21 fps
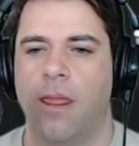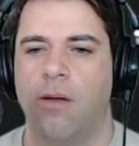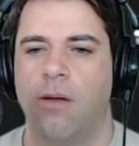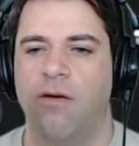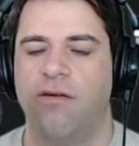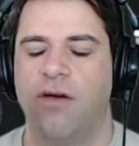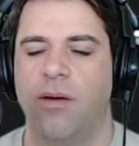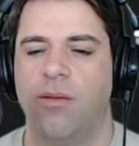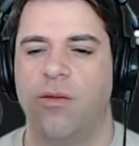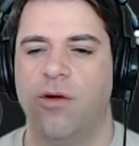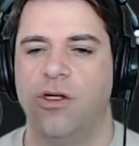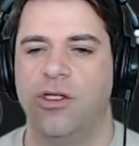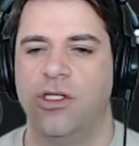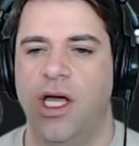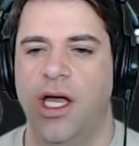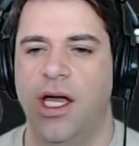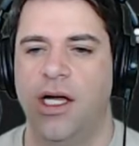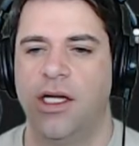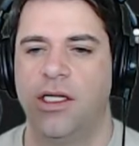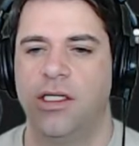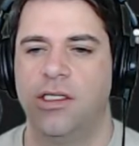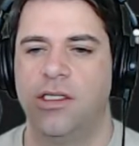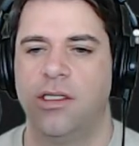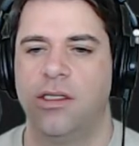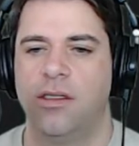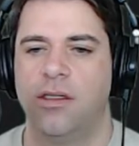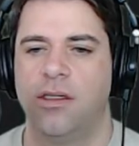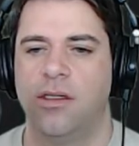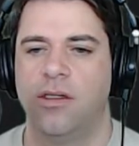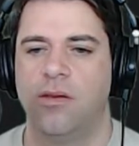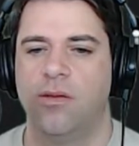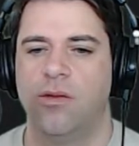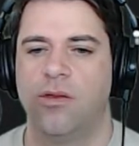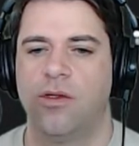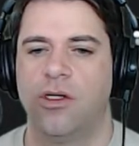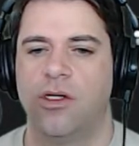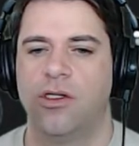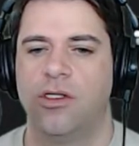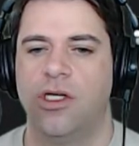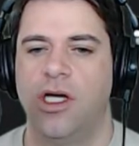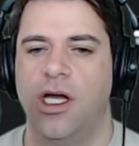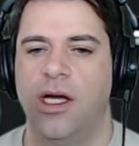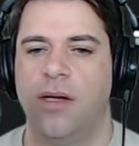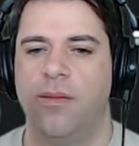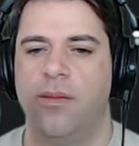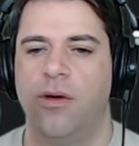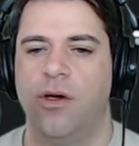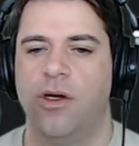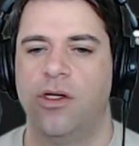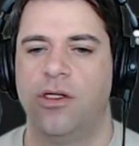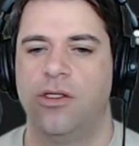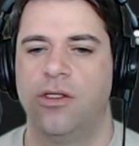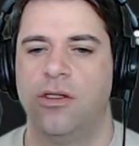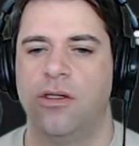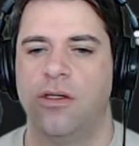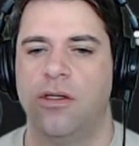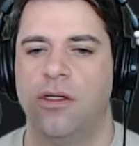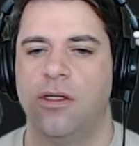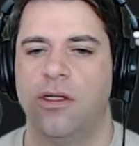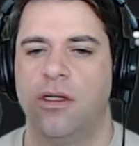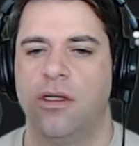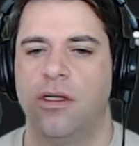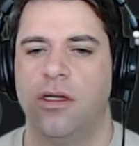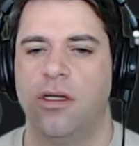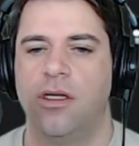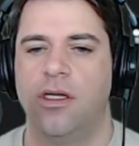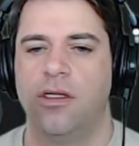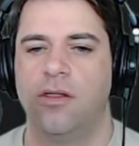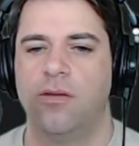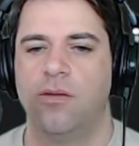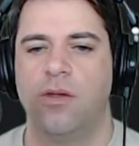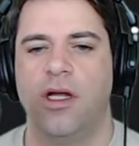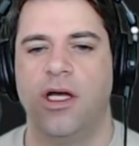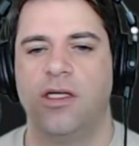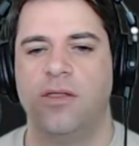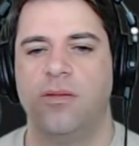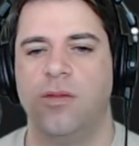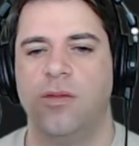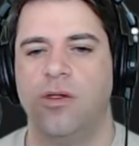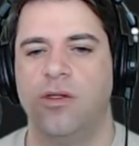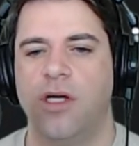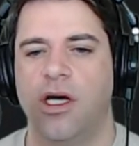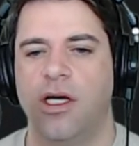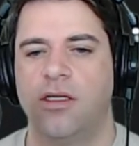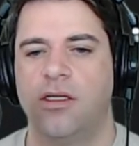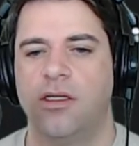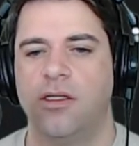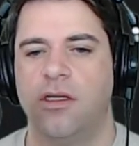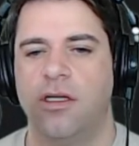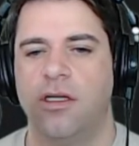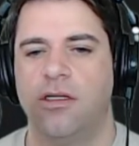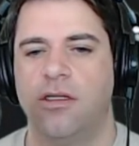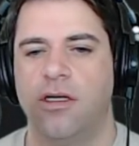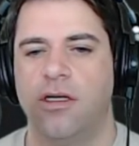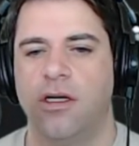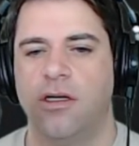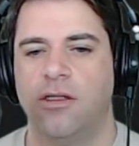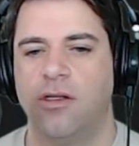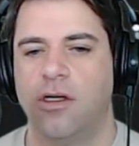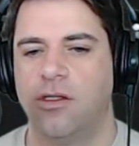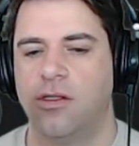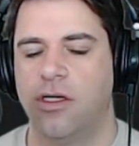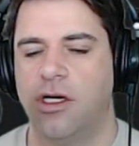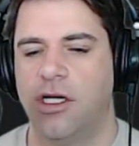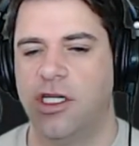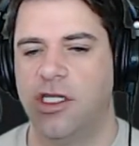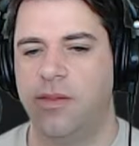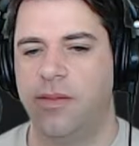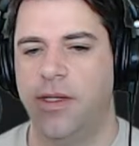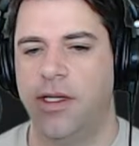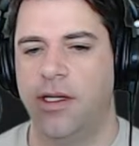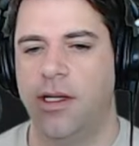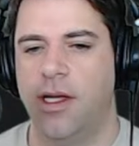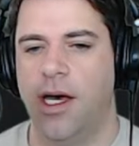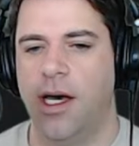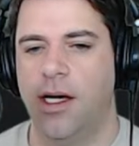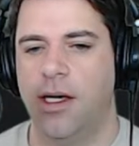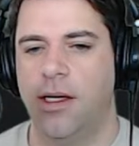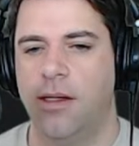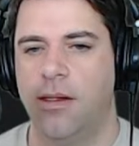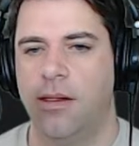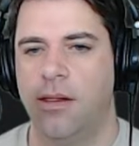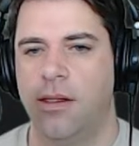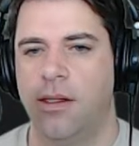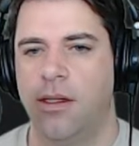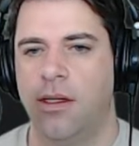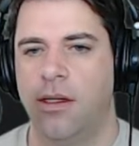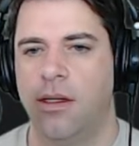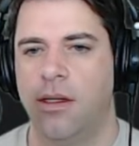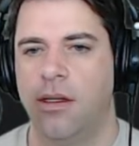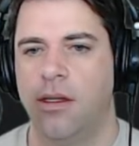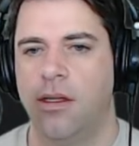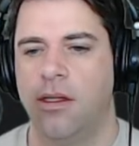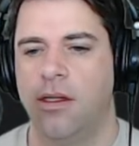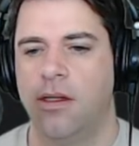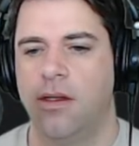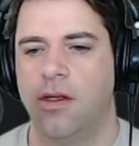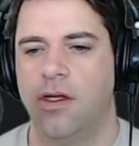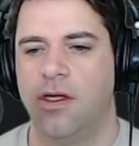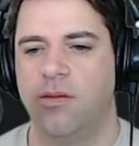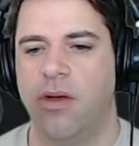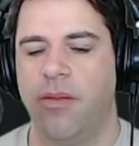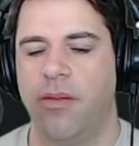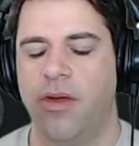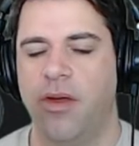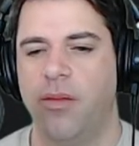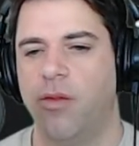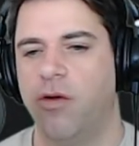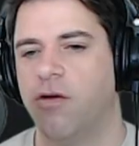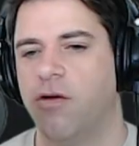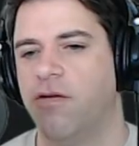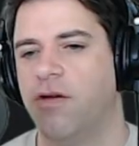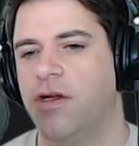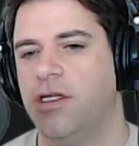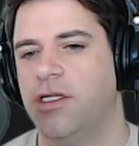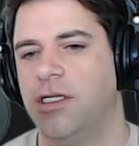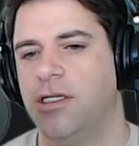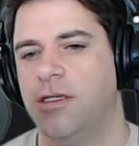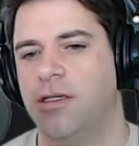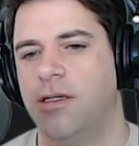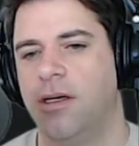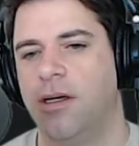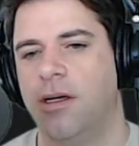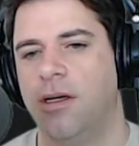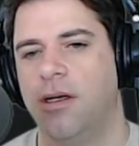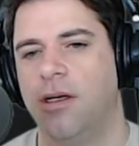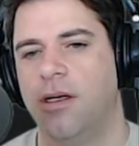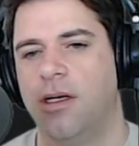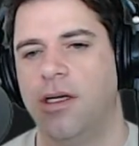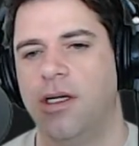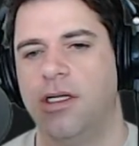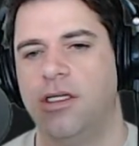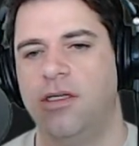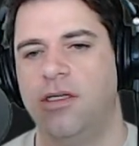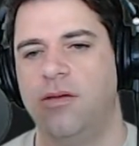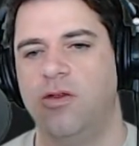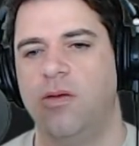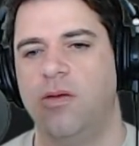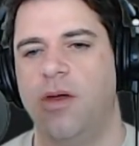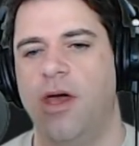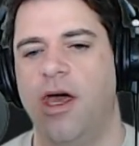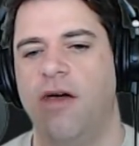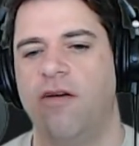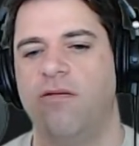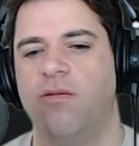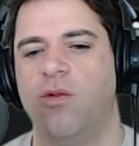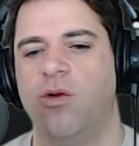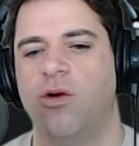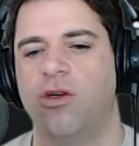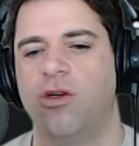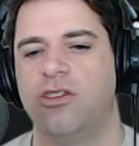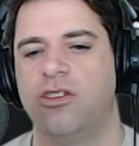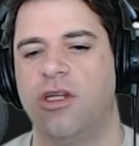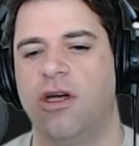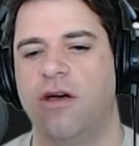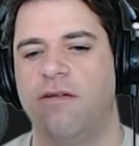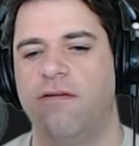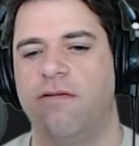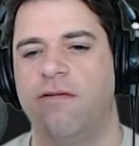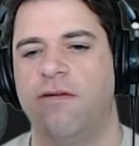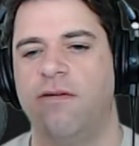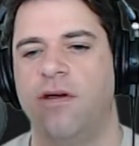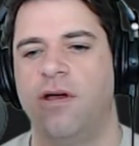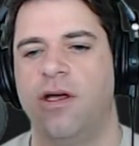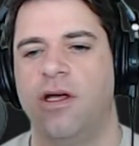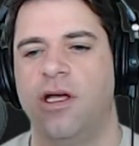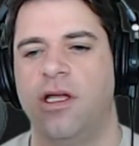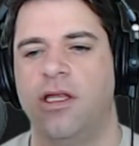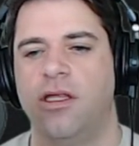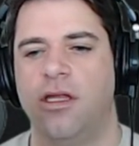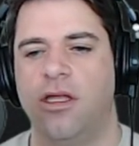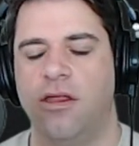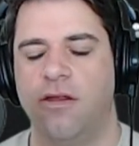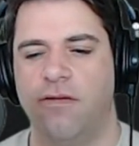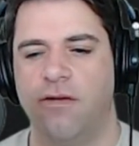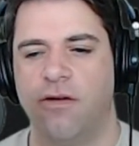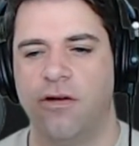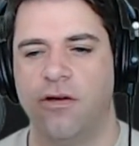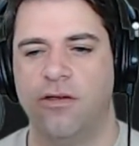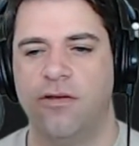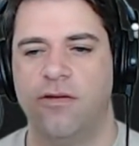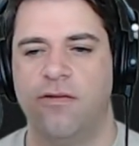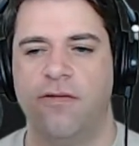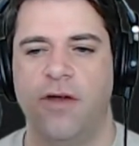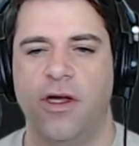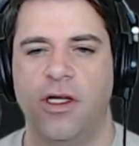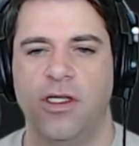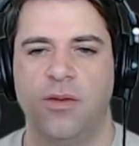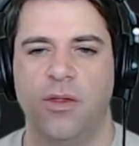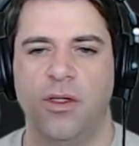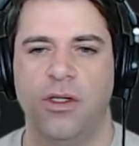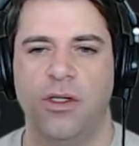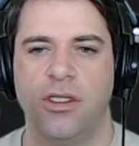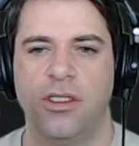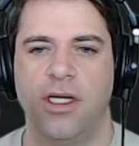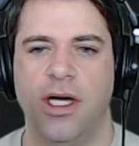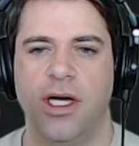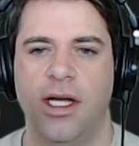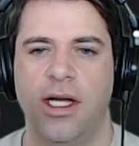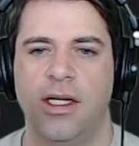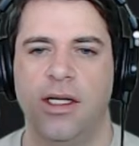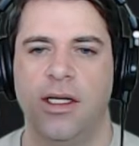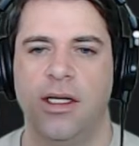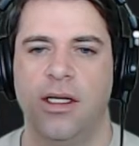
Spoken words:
We've got more chans. We're going to chan push. This one has mutexes. It's also got a spin lock. This might be more recent. It seems to have more stuff than the first fence we looked at.